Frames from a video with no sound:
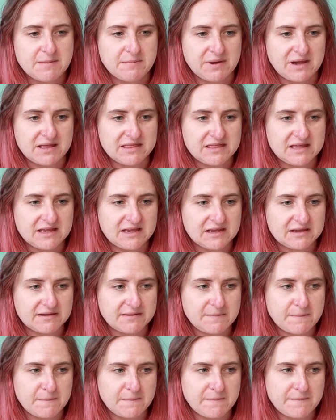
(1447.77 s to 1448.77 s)
But I think
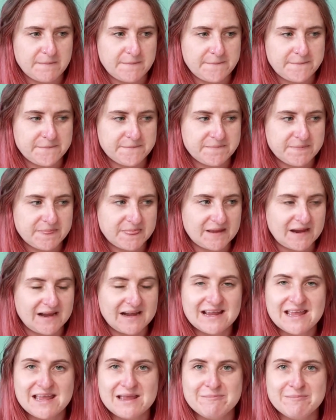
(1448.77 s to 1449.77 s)

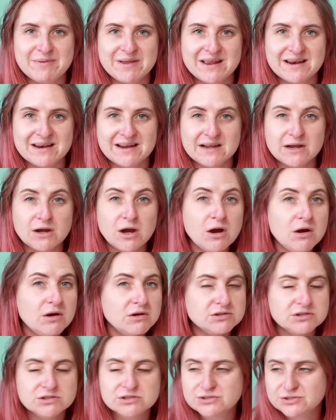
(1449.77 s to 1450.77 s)
I keep being like, oh,
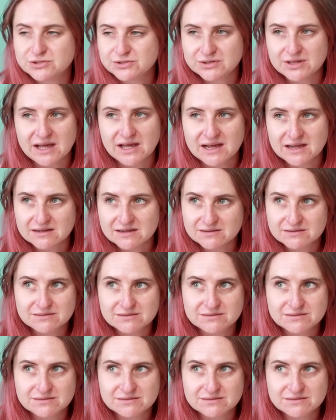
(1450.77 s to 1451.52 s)
I'll just do that